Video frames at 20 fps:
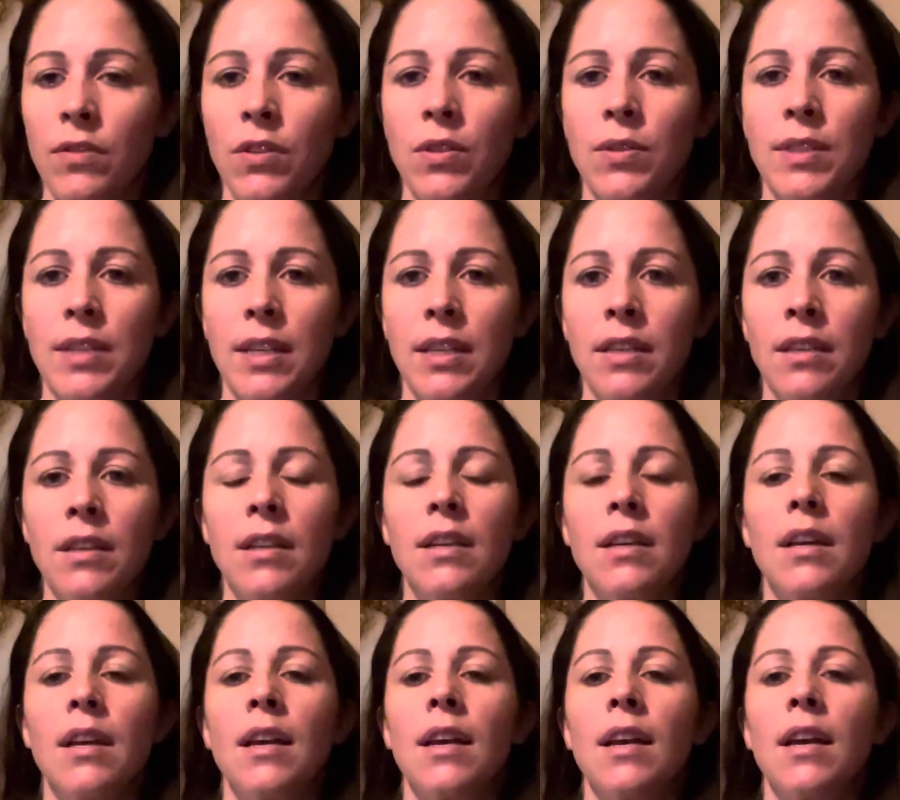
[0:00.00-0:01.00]
views in.
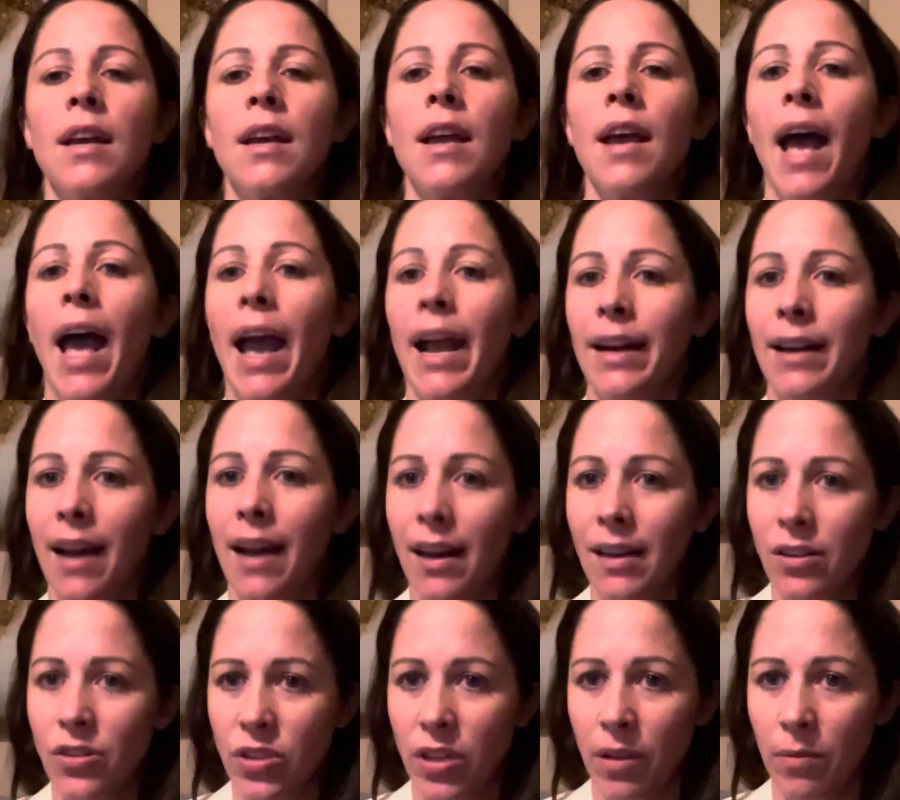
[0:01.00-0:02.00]

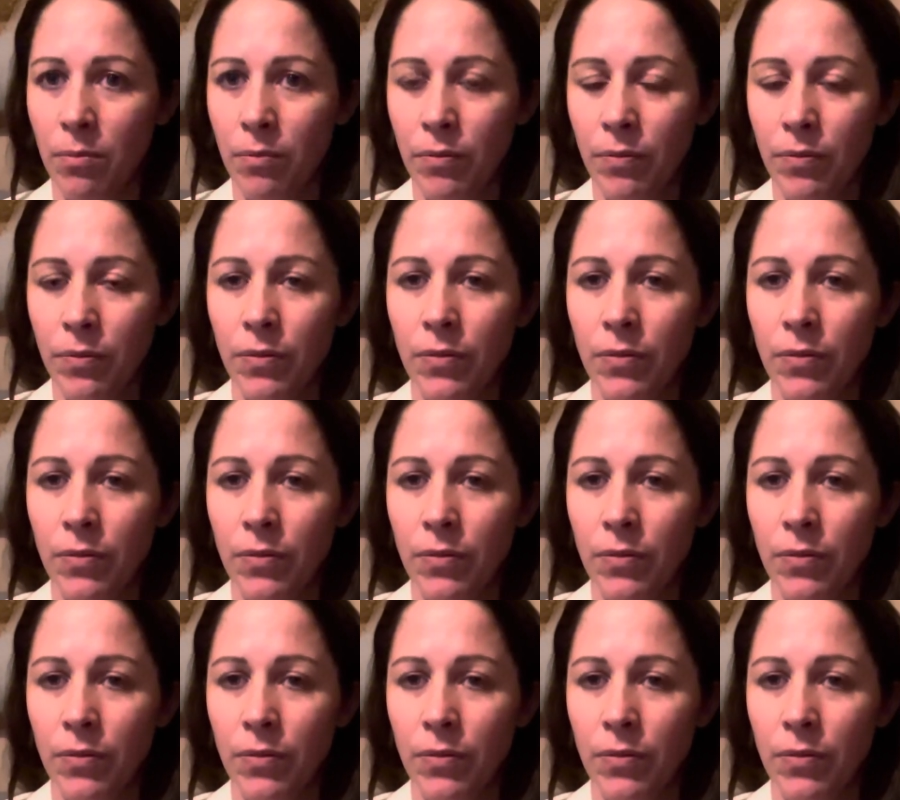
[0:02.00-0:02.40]
Acknowledge them,